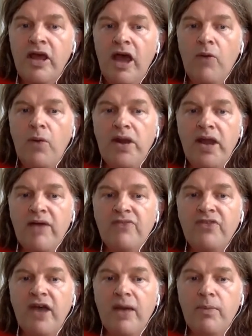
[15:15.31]
And when I have
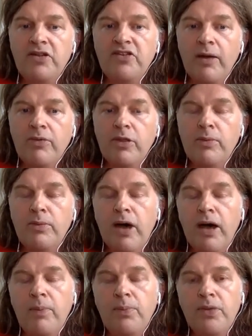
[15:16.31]
time, I tuck them
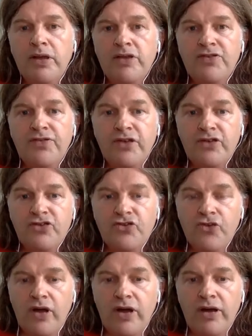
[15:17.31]
up as first
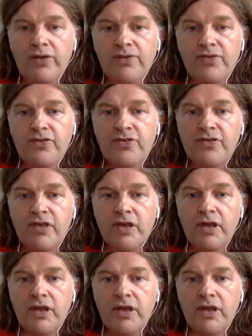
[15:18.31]
drafts.